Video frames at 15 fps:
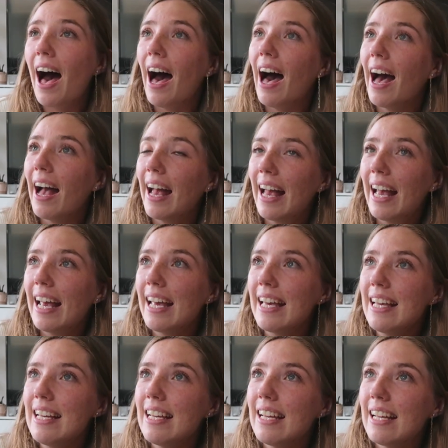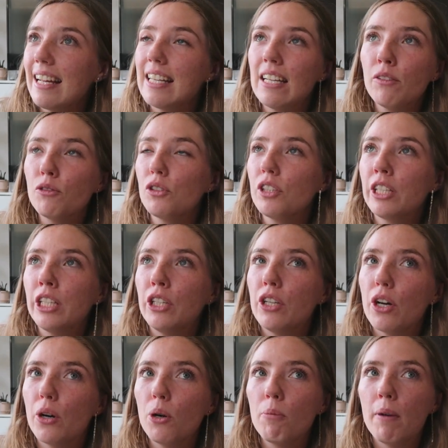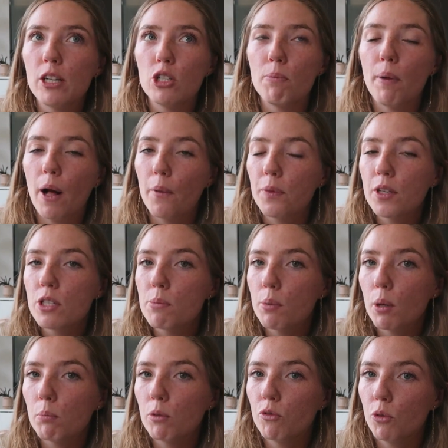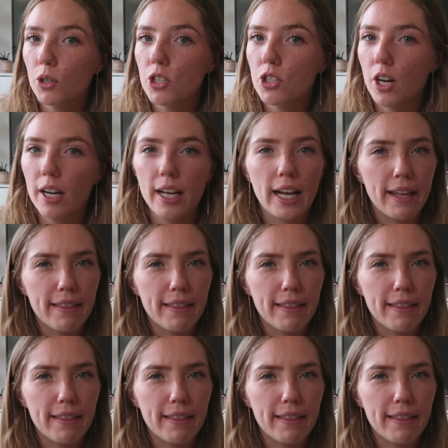I didn't really know much about this book before starting.